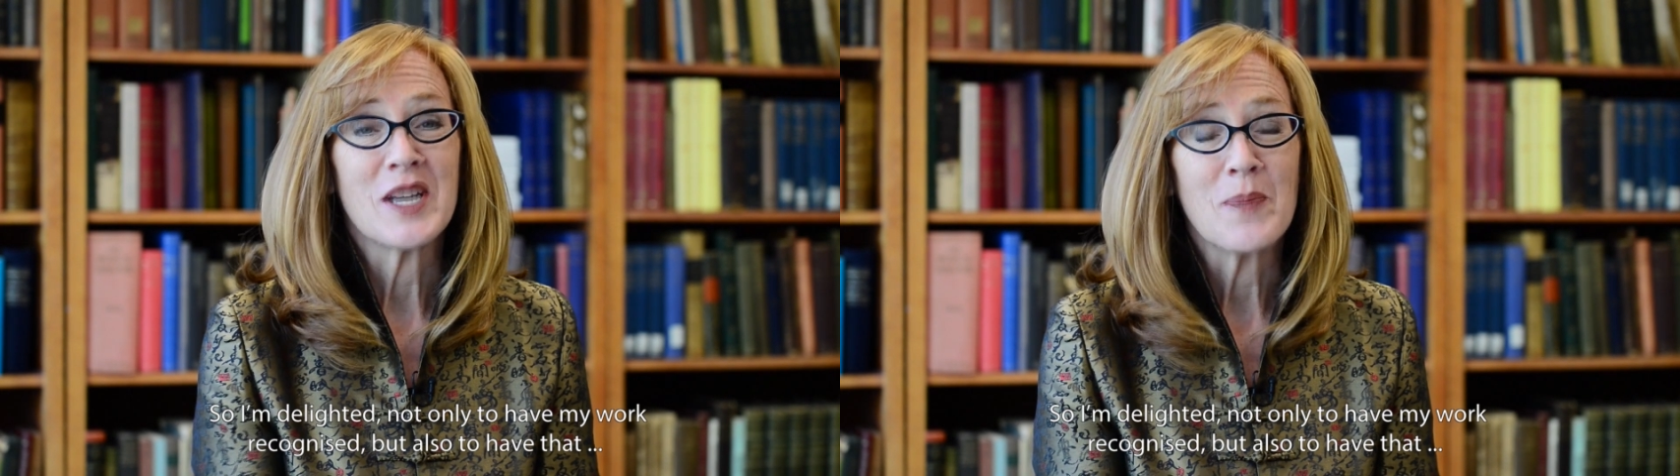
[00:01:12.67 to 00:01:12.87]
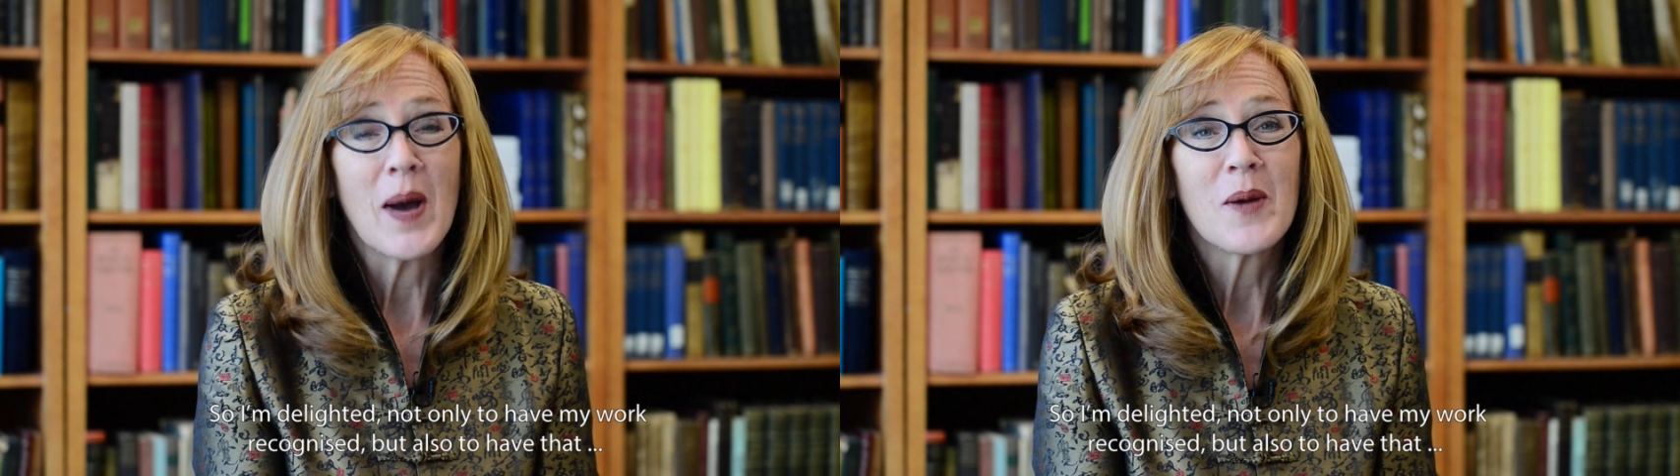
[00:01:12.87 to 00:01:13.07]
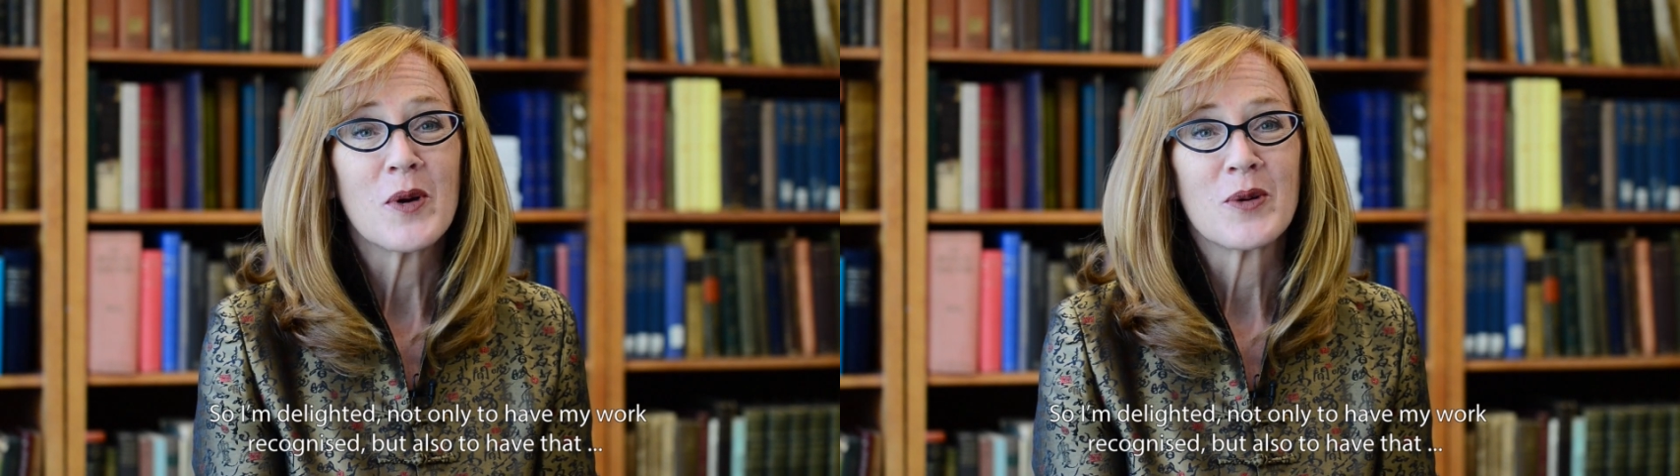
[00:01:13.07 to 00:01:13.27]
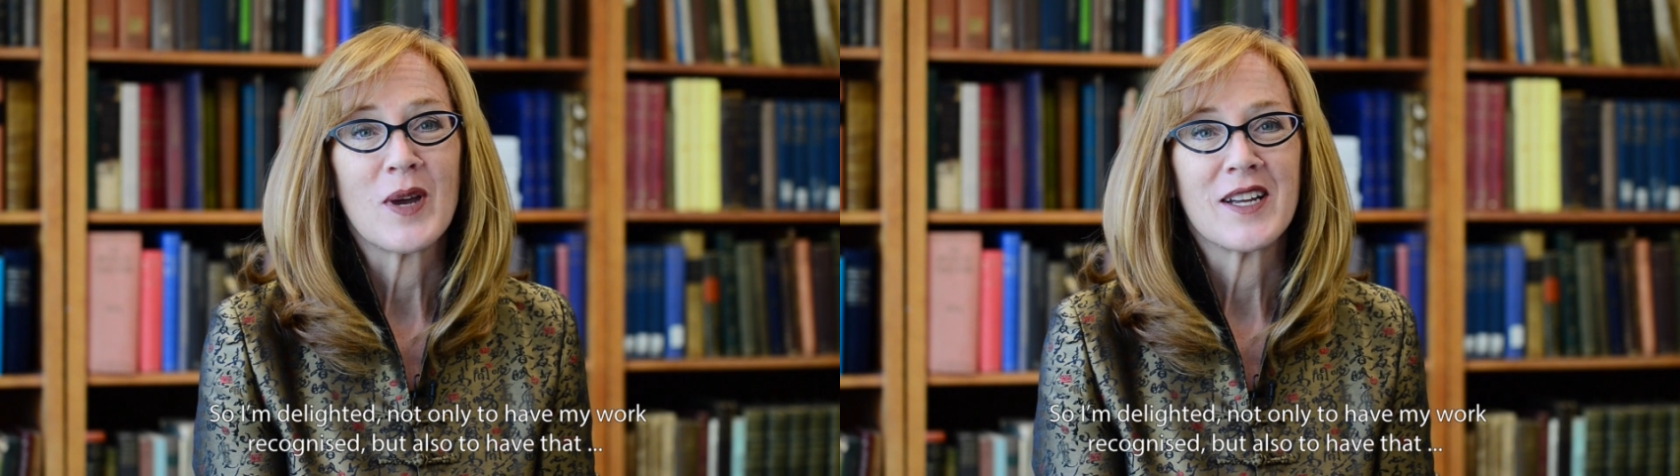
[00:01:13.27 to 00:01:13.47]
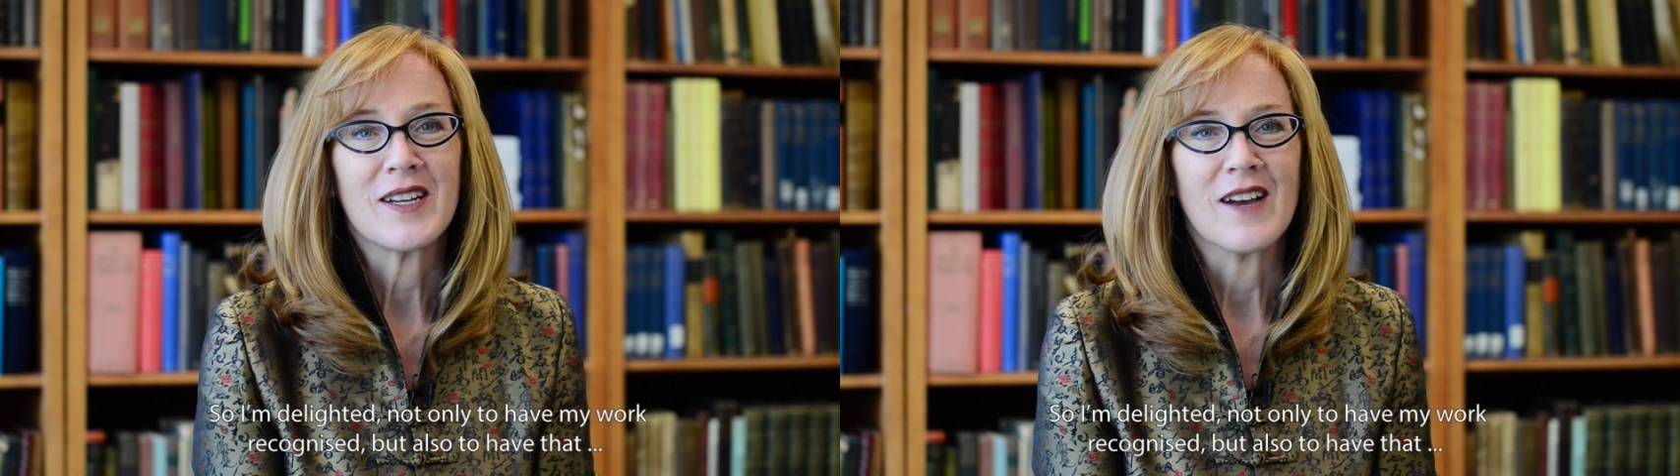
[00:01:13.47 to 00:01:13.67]
to have my work
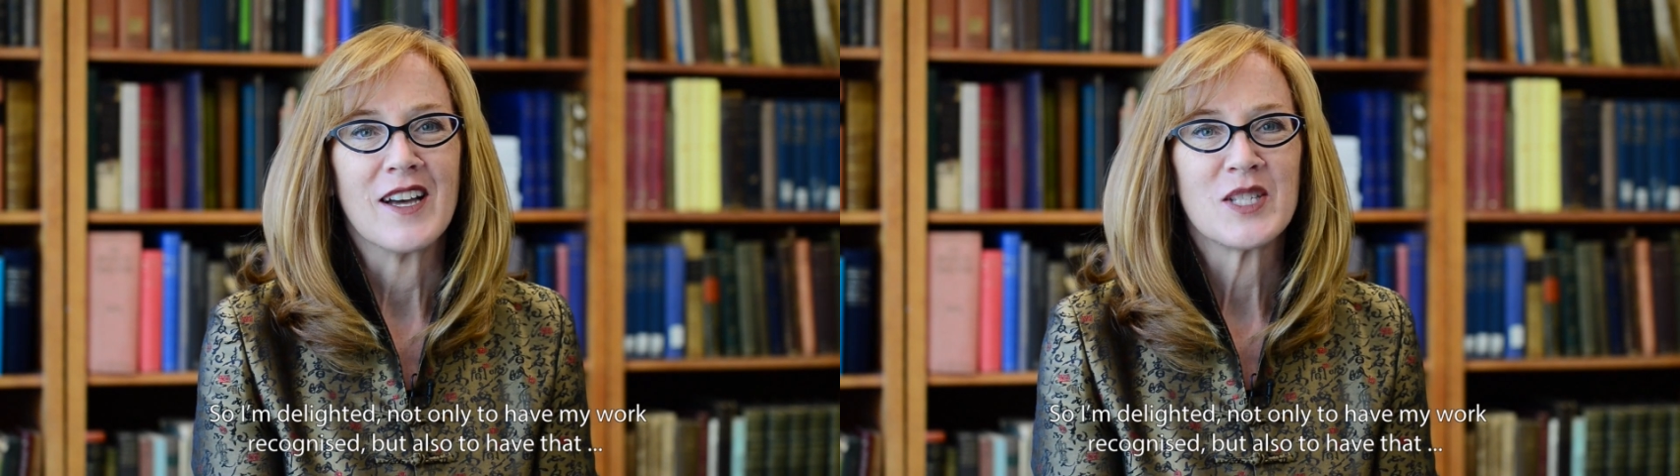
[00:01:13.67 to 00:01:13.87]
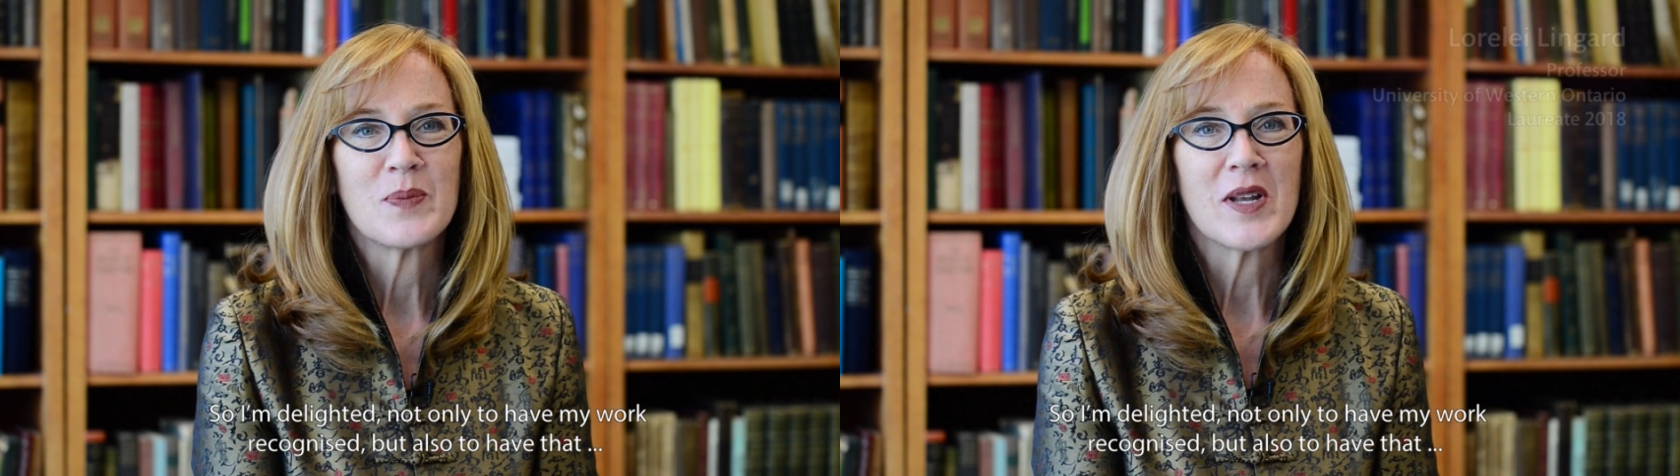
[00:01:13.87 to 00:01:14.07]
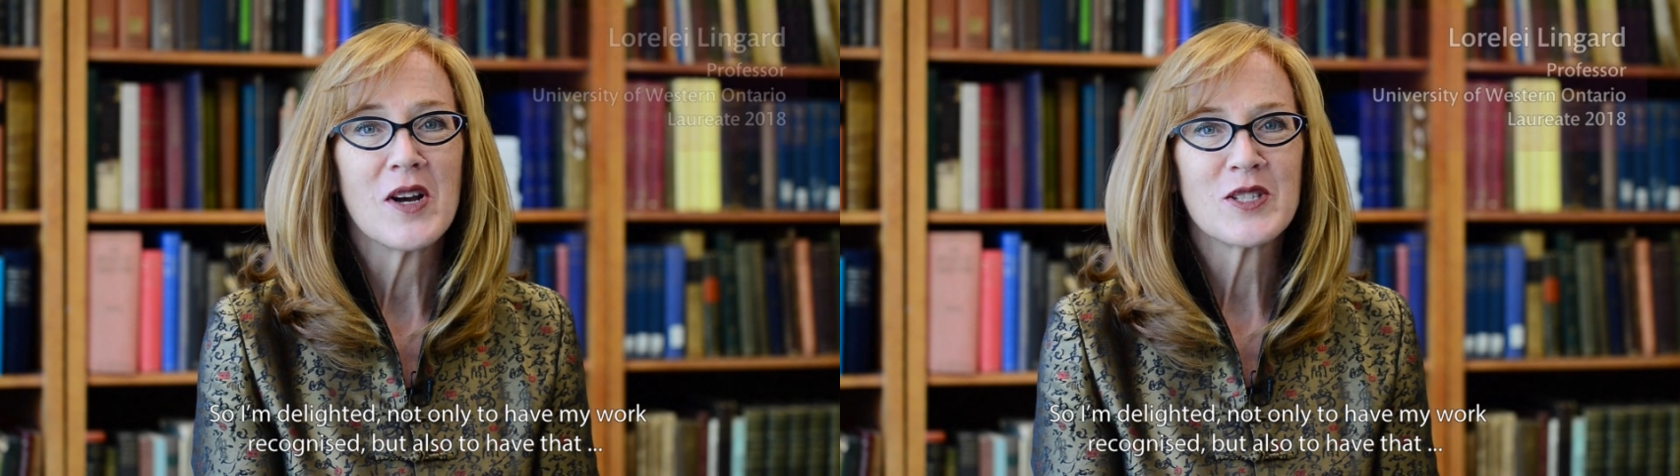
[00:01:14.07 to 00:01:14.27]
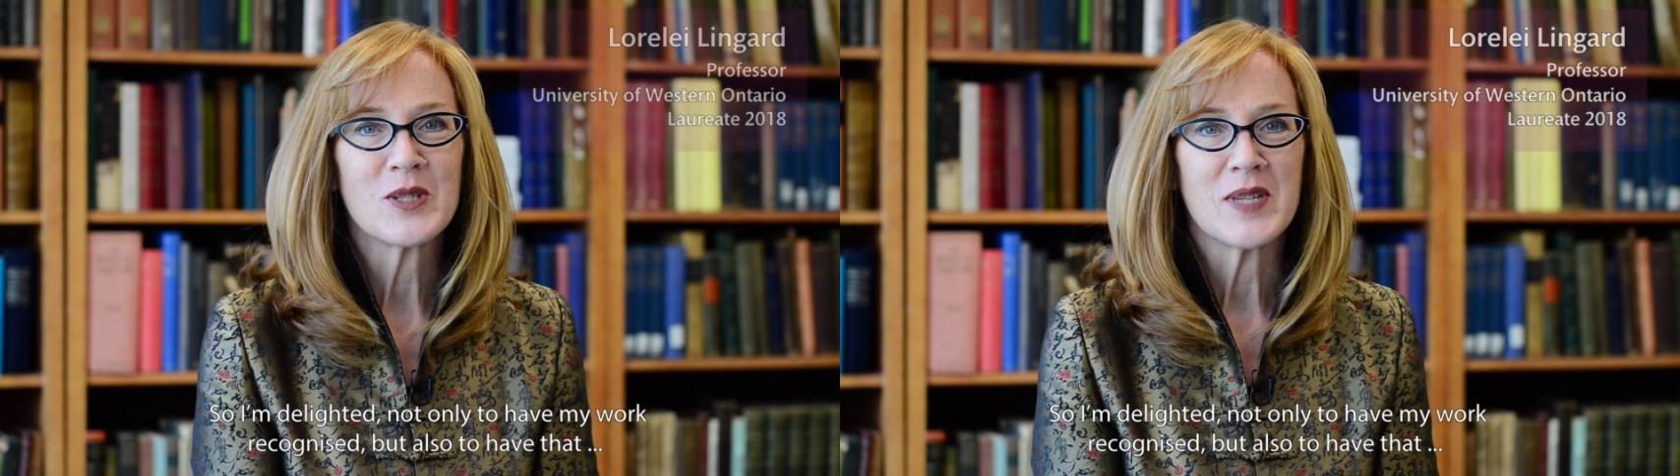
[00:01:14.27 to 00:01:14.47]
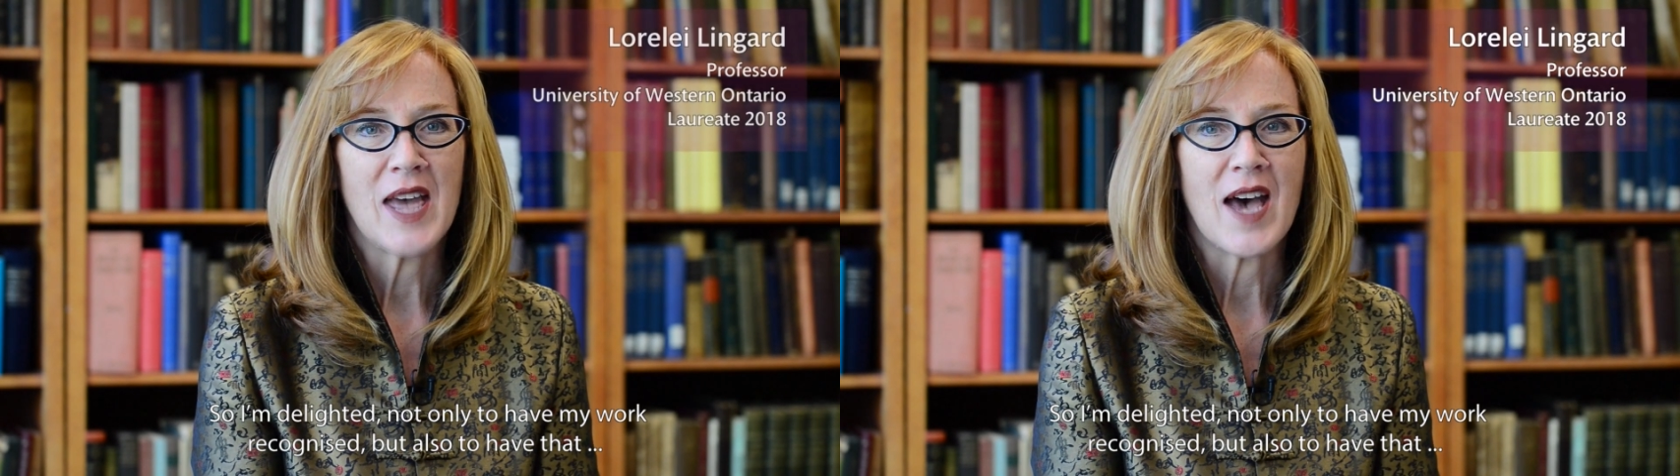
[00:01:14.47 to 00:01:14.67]
recognized, but
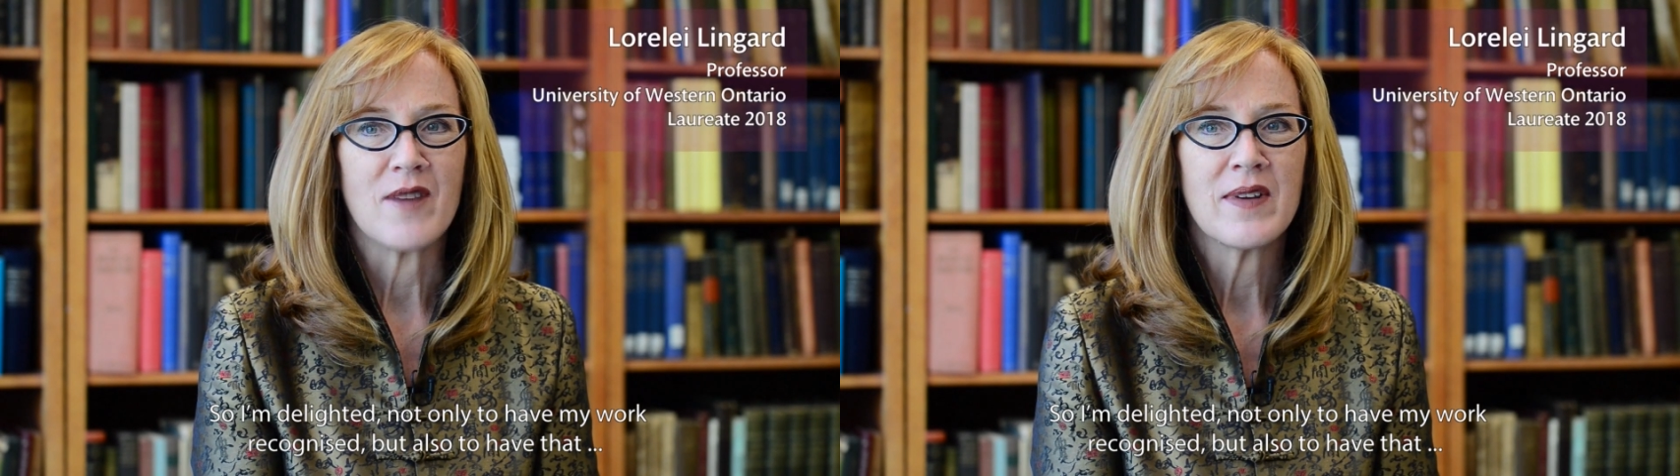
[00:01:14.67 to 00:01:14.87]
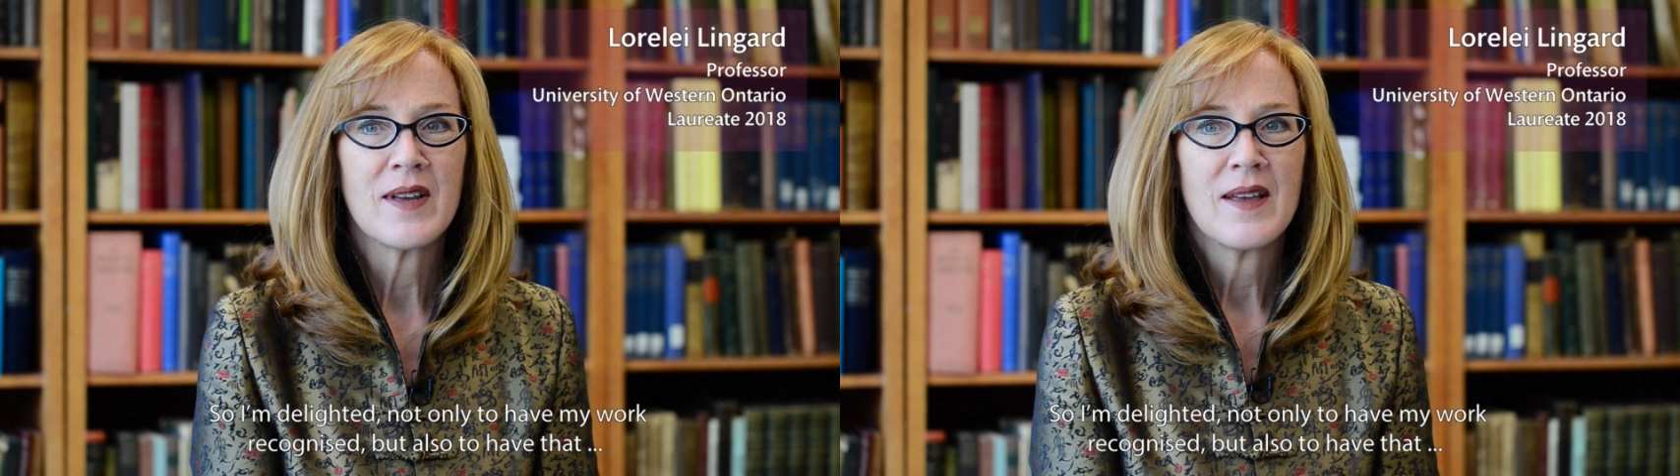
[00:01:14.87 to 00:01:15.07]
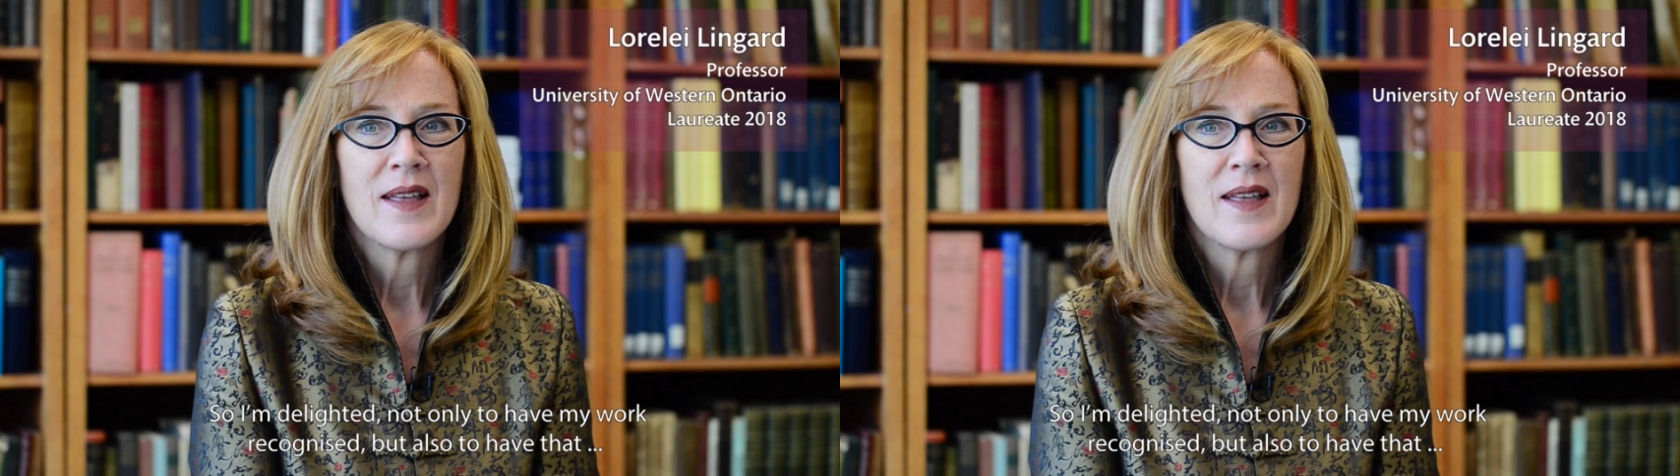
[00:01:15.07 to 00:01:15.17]
also to have